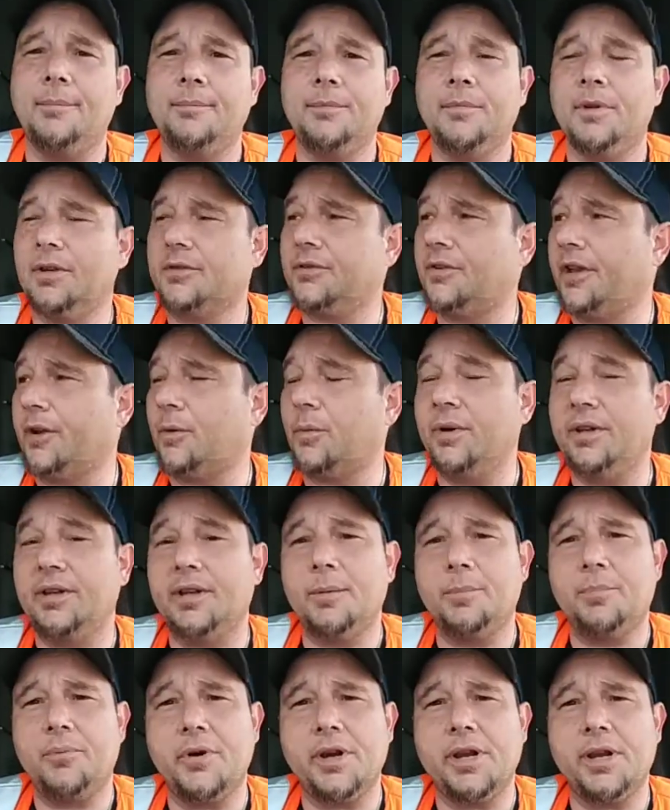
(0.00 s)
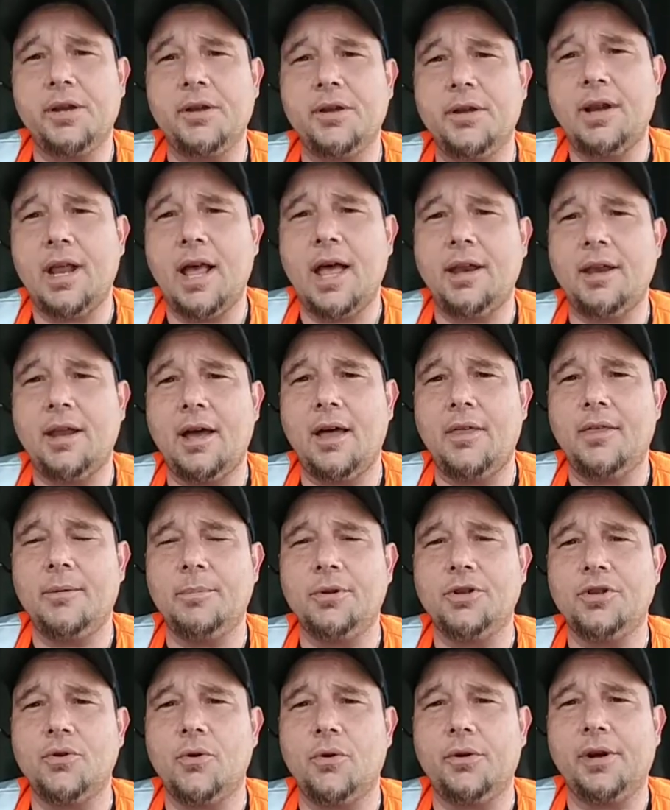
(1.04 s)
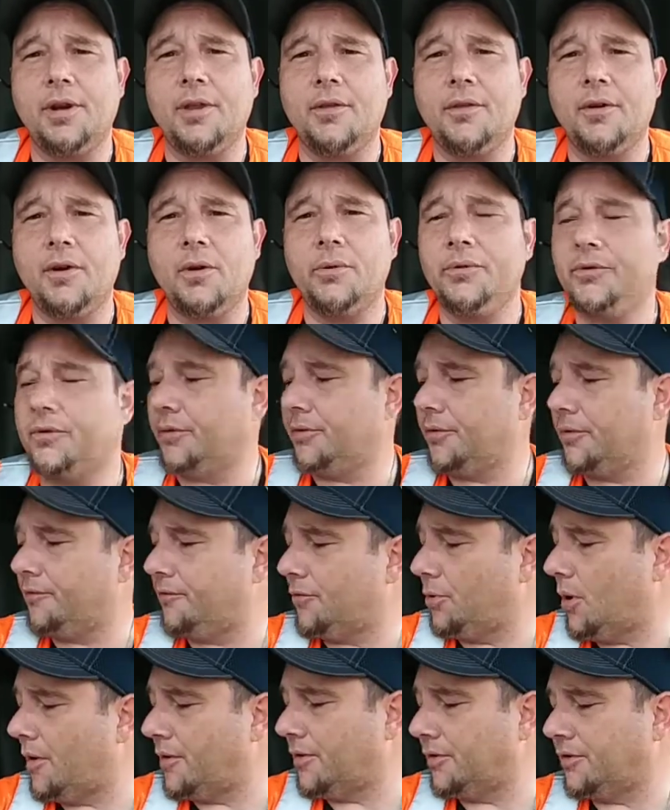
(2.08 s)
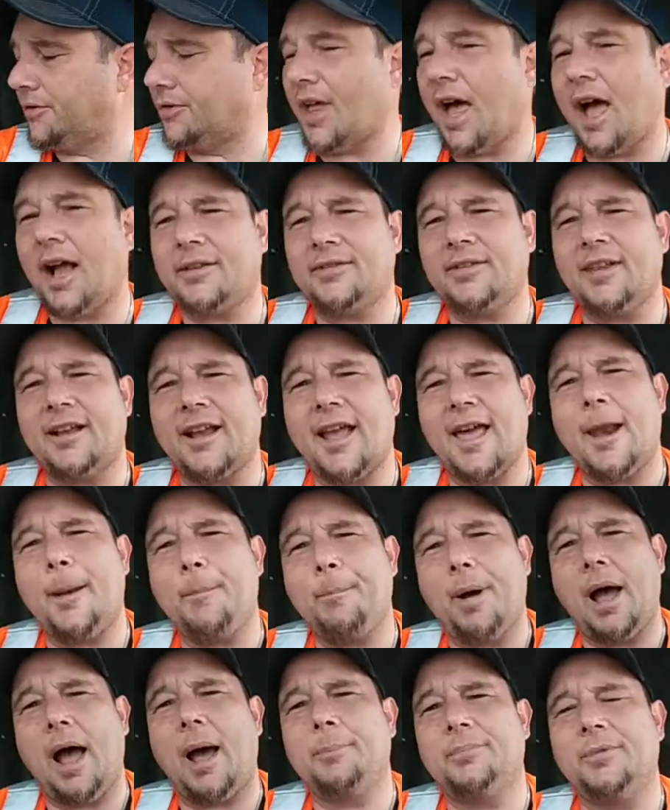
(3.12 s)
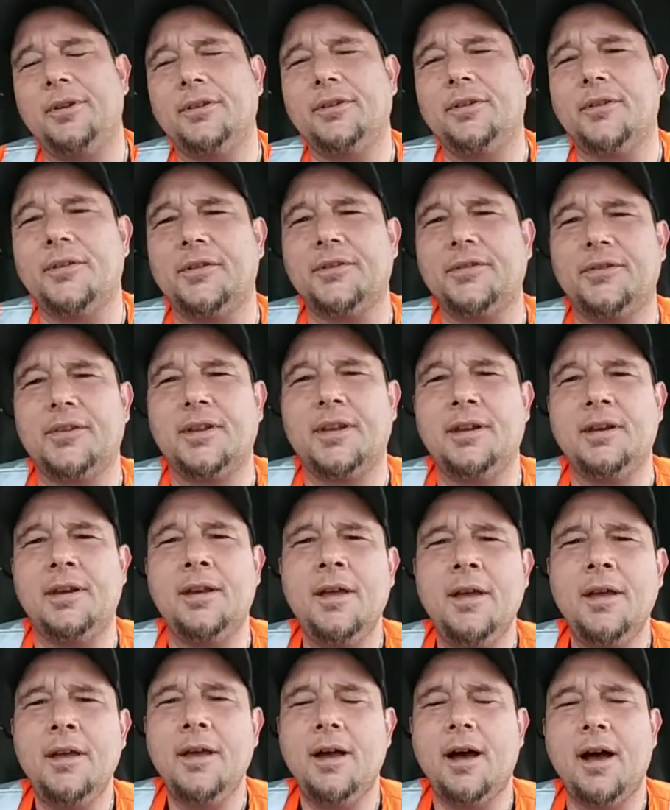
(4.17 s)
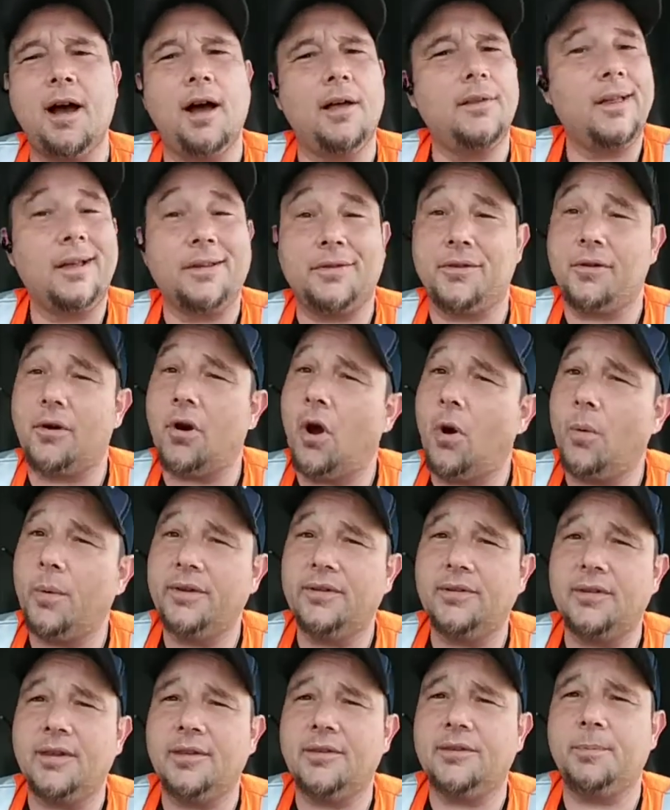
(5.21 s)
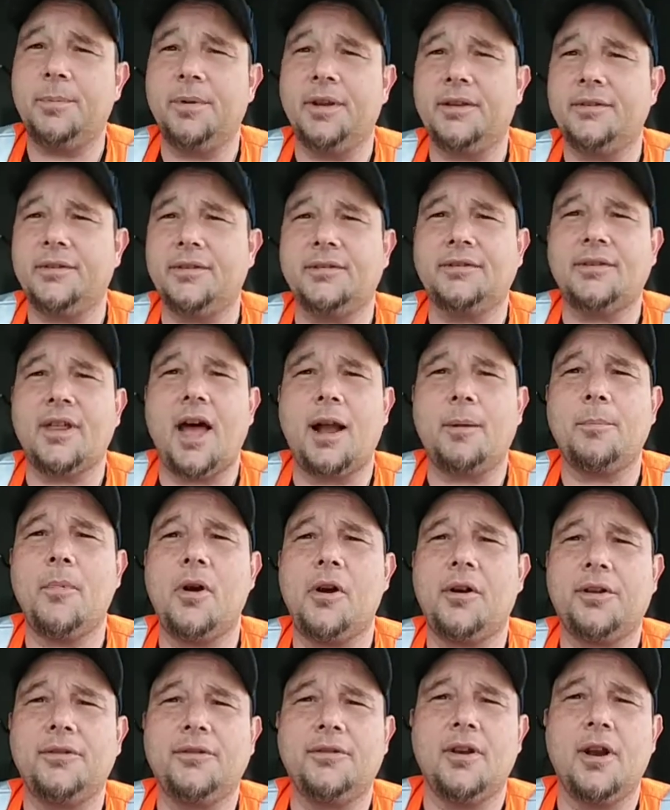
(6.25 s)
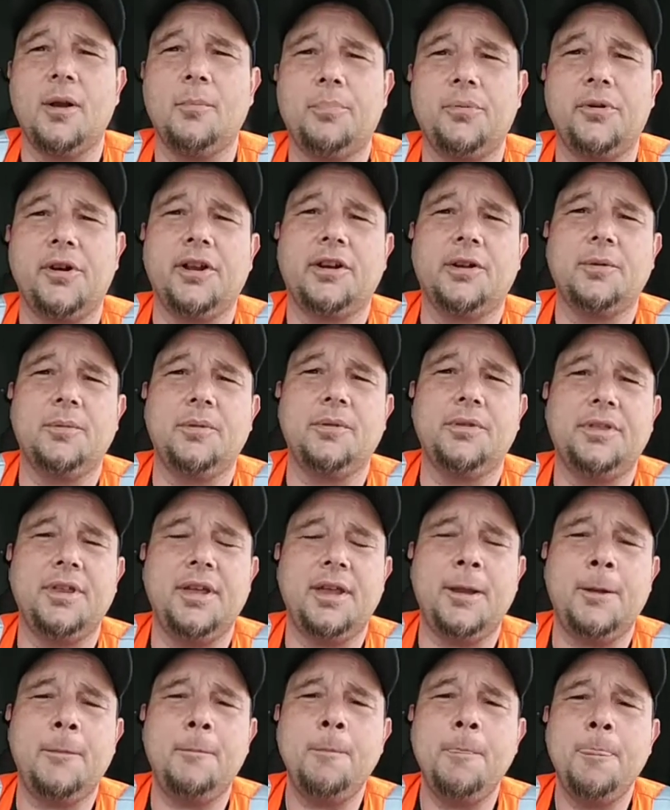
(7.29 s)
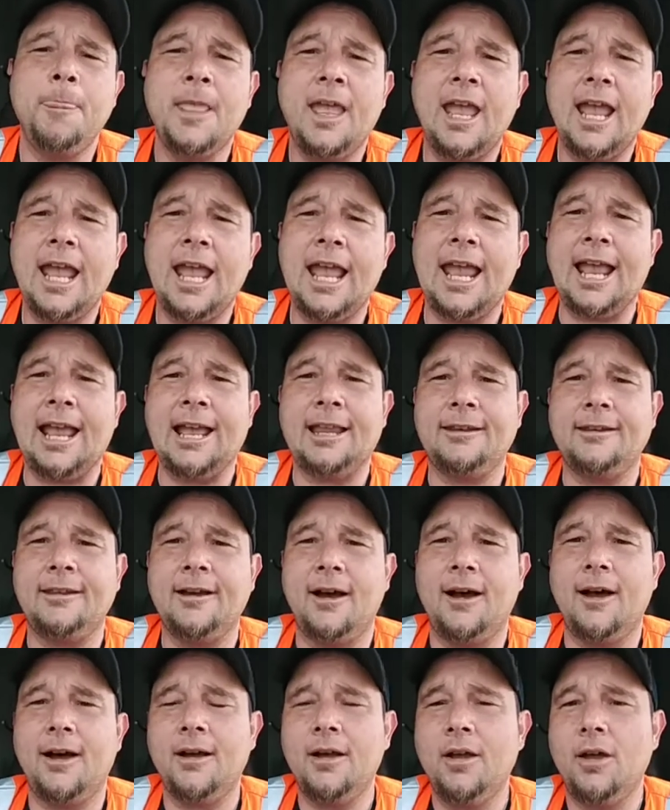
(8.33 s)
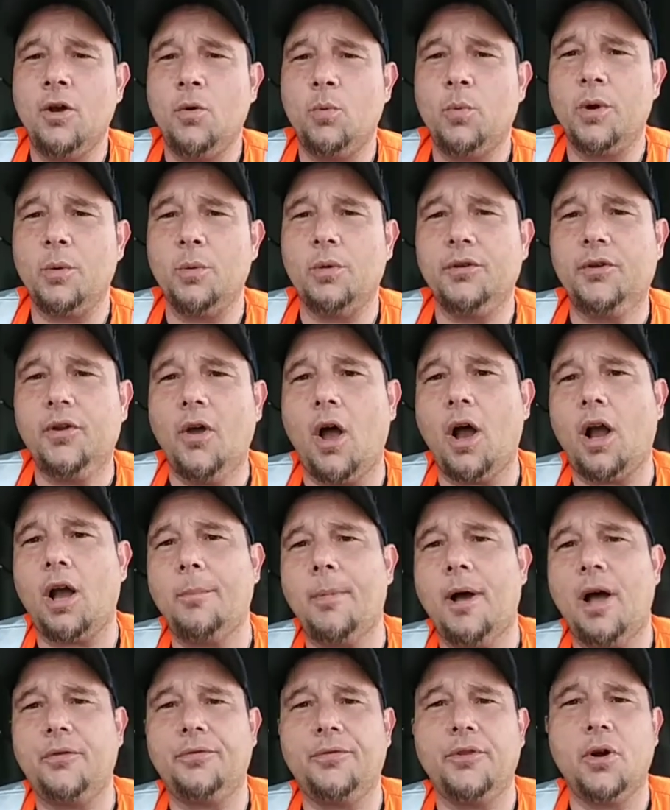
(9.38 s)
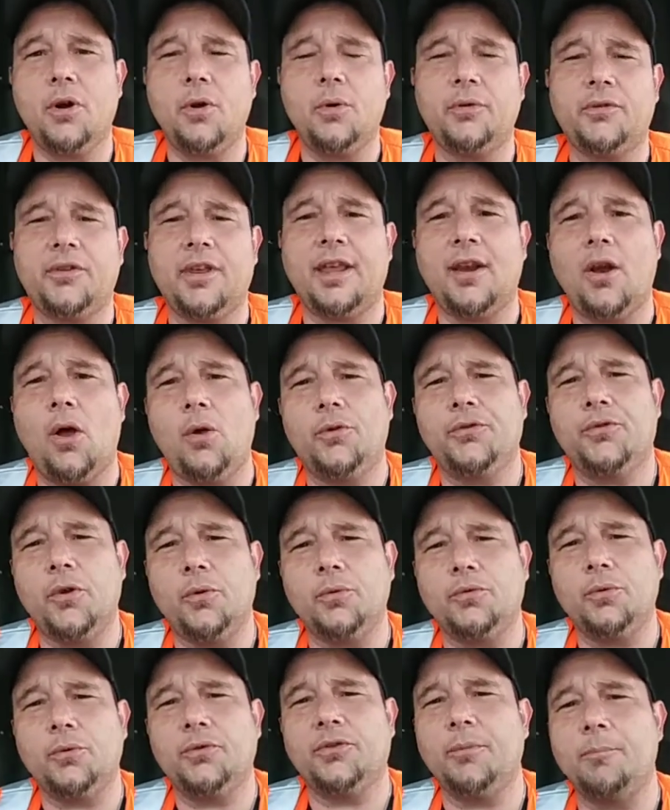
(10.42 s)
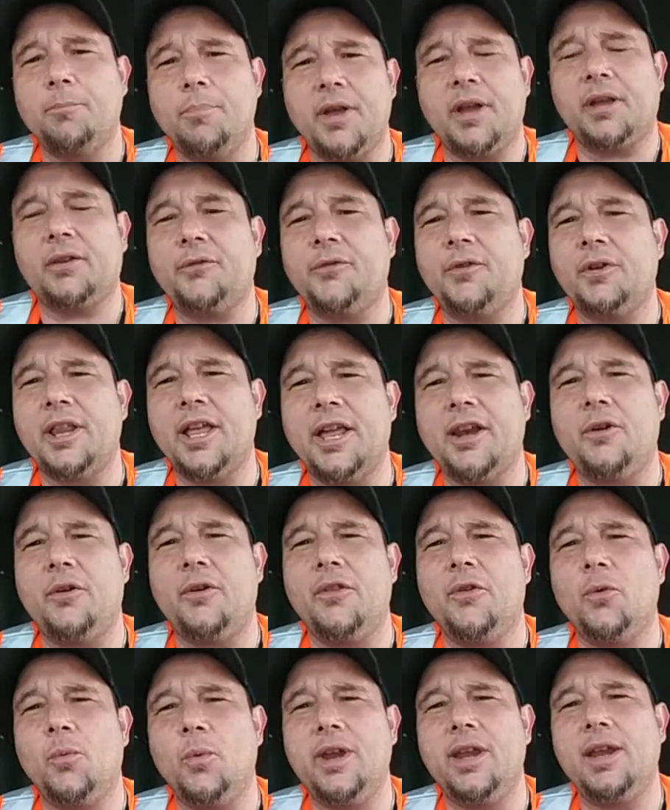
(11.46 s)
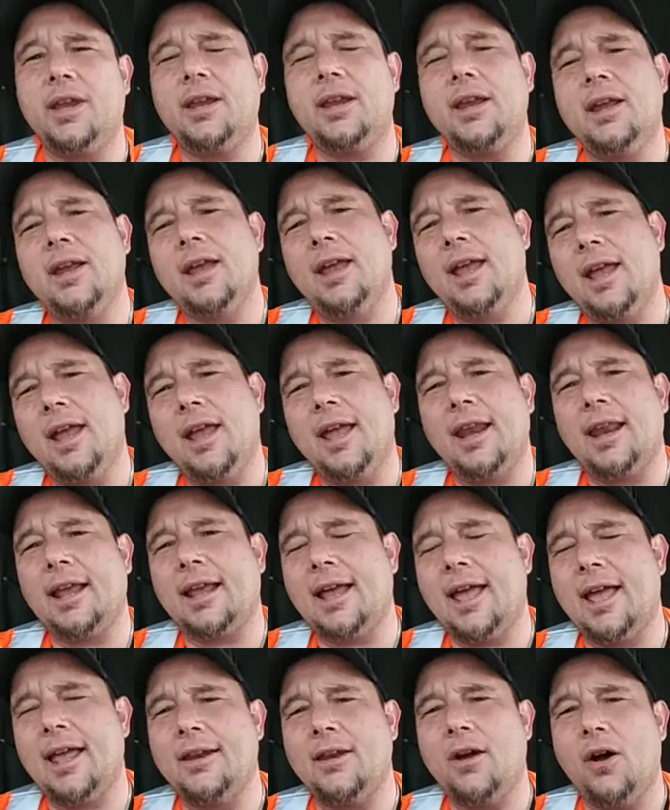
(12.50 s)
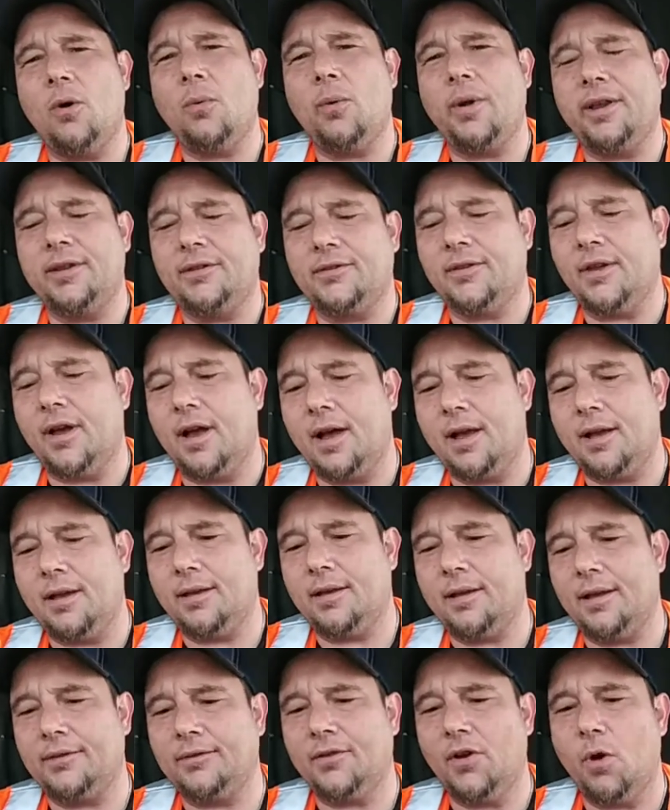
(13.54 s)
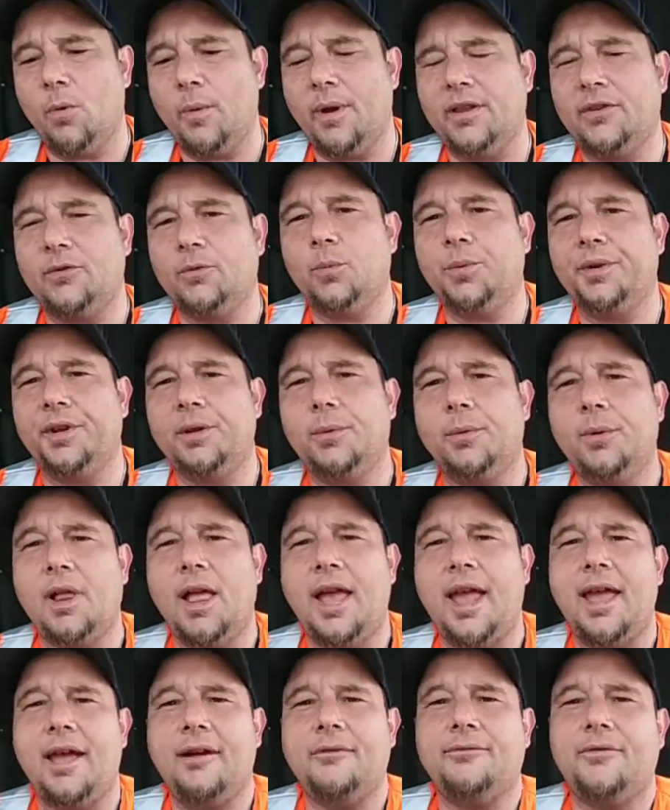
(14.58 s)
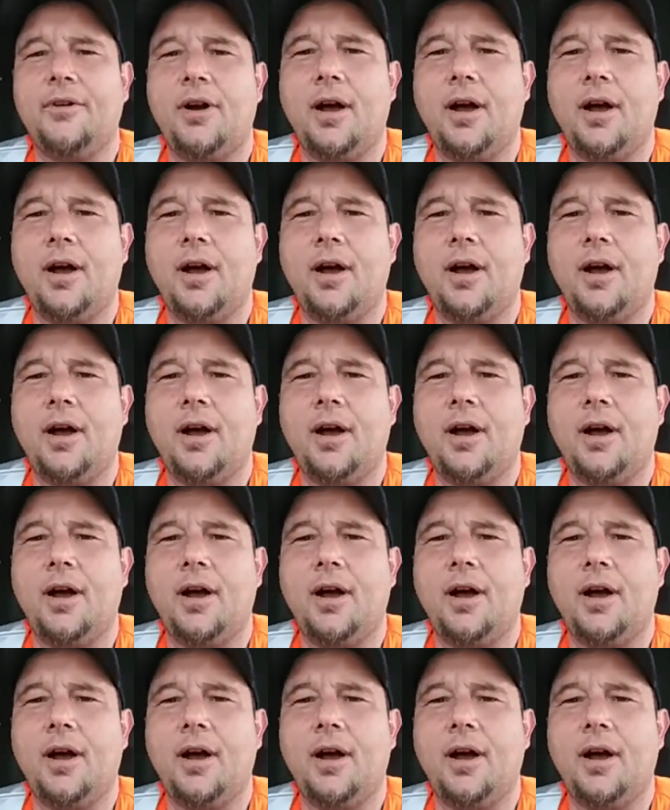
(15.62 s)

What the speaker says: Looks like we did pretty good on the majority of those. There's a few other stocks that kind of popped into the scene, like there always is, because the stock market's an unpredictable thing. And we will talk about those and also do some picks for later in the week. And again, always, as always, we will have